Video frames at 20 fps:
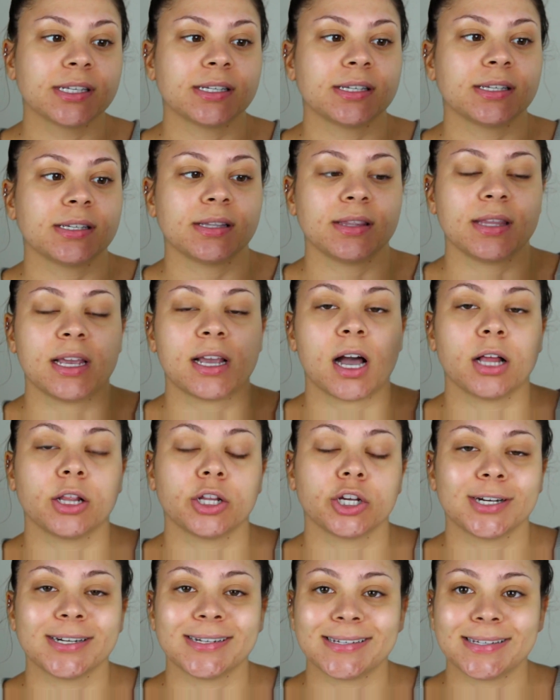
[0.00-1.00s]
This is in the
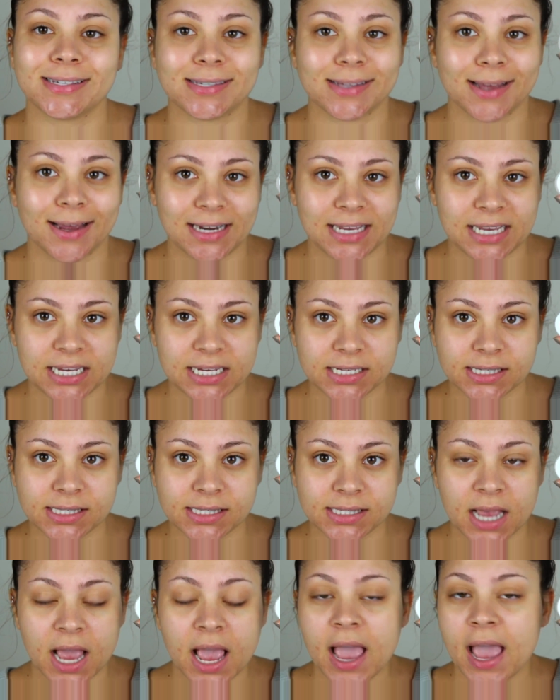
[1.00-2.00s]
color
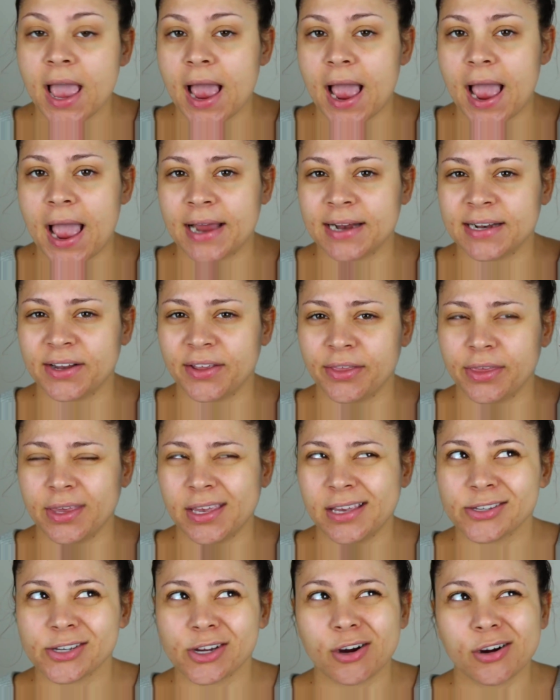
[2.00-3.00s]
Sunnies, and
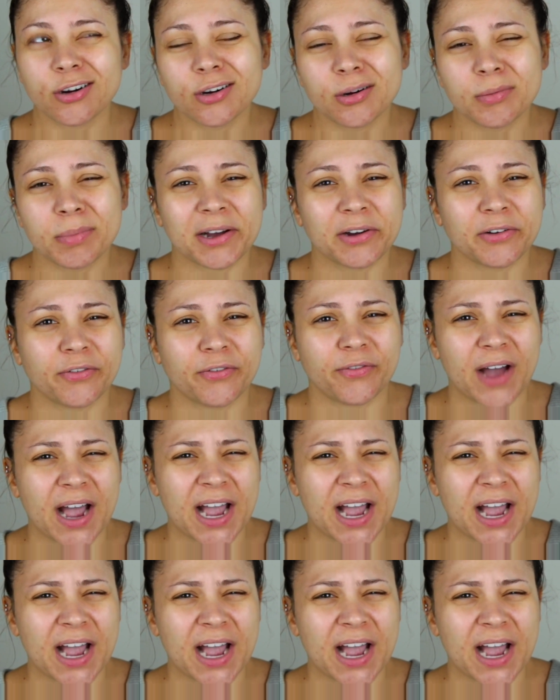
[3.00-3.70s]
these are about